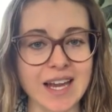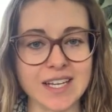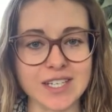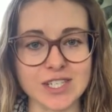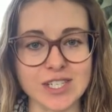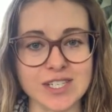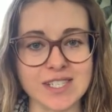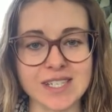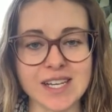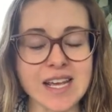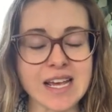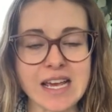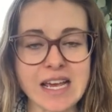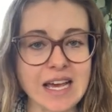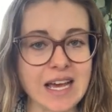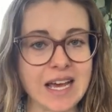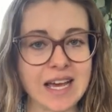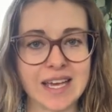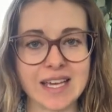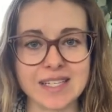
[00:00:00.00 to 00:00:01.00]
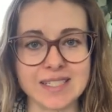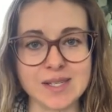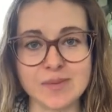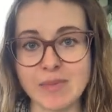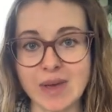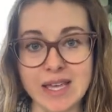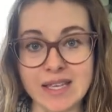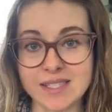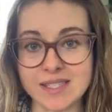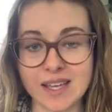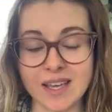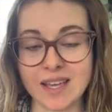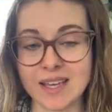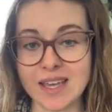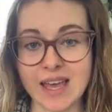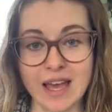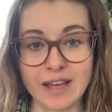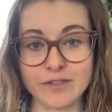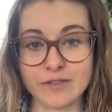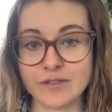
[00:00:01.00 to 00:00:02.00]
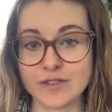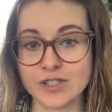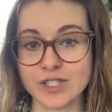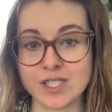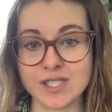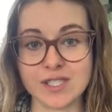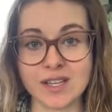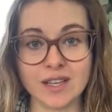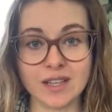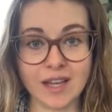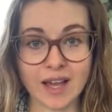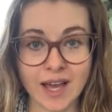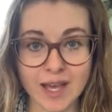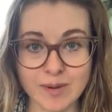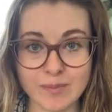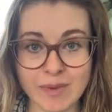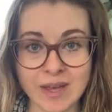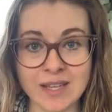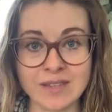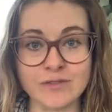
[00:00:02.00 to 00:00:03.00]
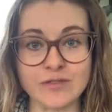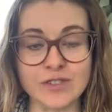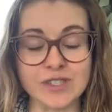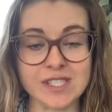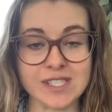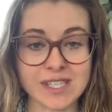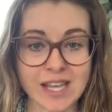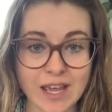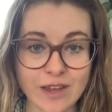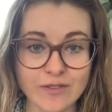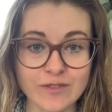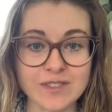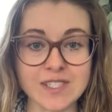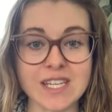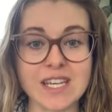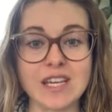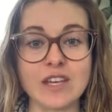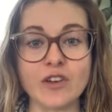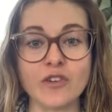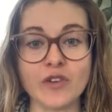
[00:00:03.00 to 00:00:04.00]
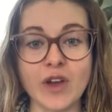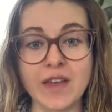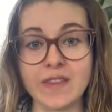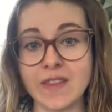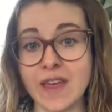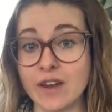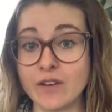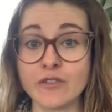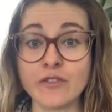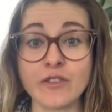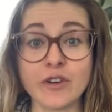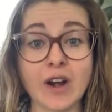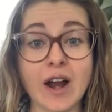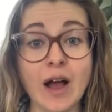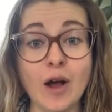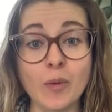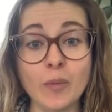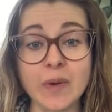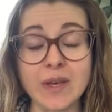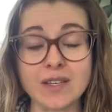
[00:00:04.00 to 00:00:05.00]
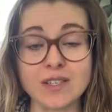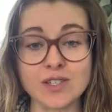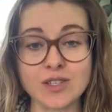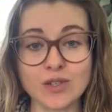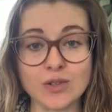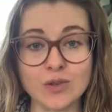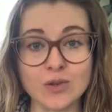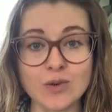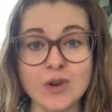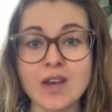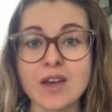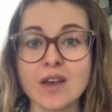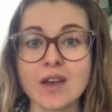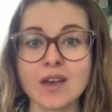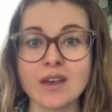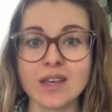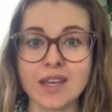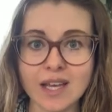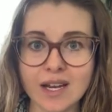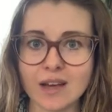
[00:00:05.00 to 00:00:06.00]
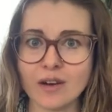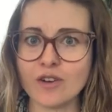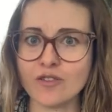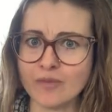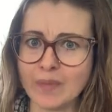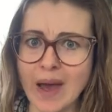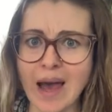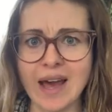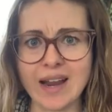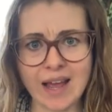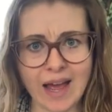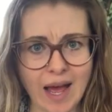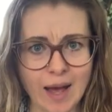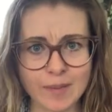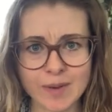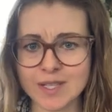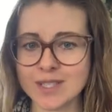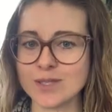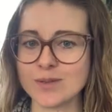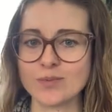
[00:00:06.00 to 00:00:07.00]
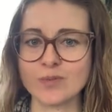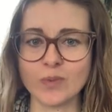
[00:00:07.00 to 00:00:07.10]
It just, it's amazing again for just alignment, for safety, and then for helping to get out of bad habits.